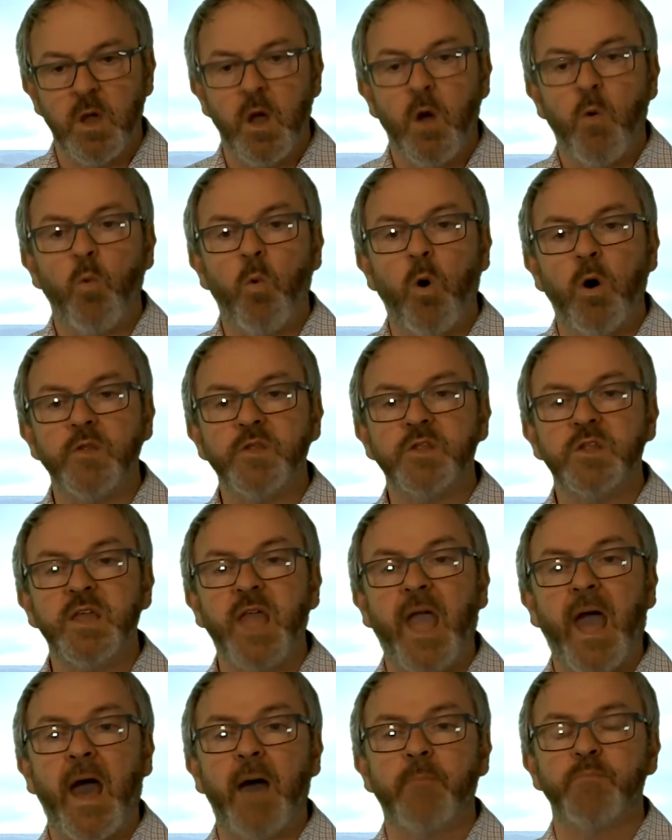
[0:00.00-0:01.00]
what's the
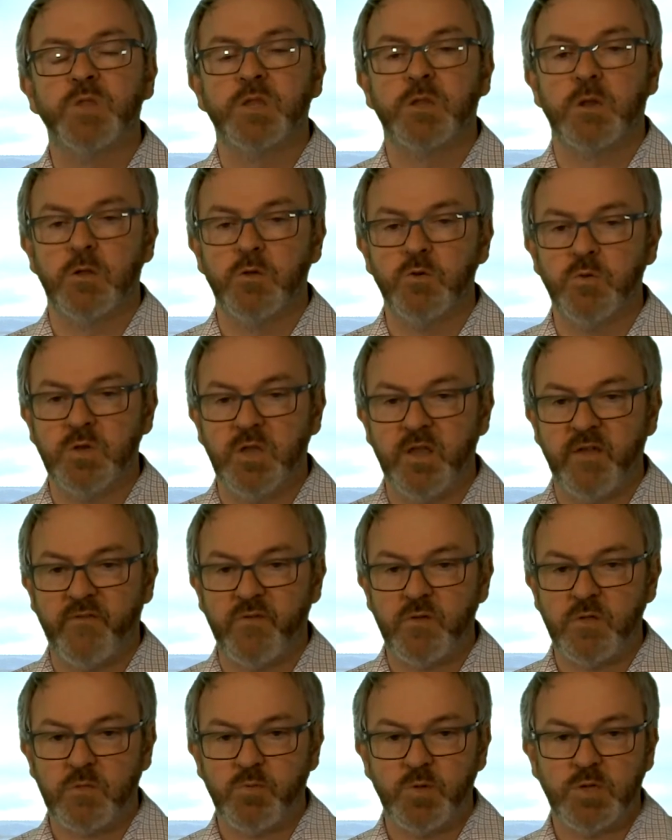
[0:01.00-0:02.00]
absolute
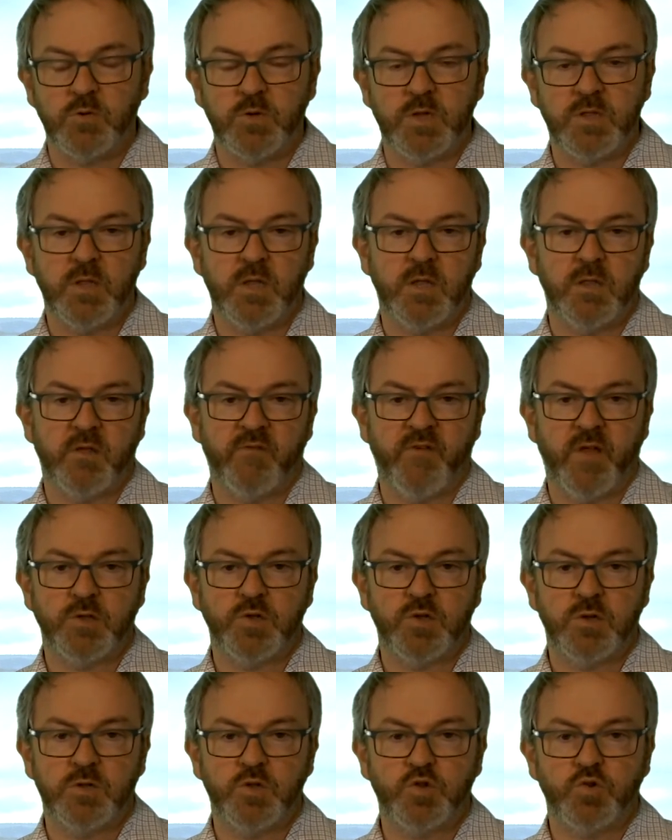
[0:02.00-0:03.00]
difference between the
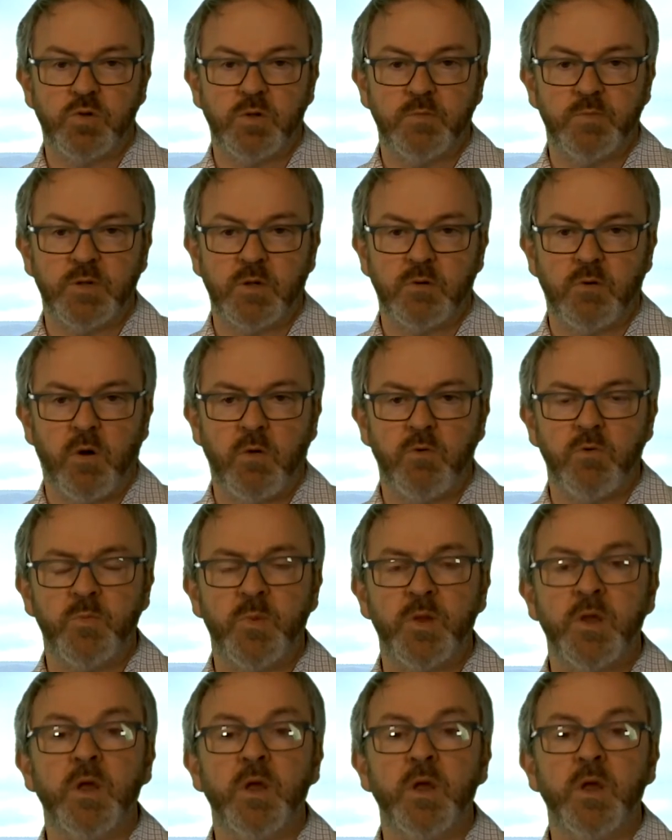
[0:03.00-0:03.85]
intervention and treatment group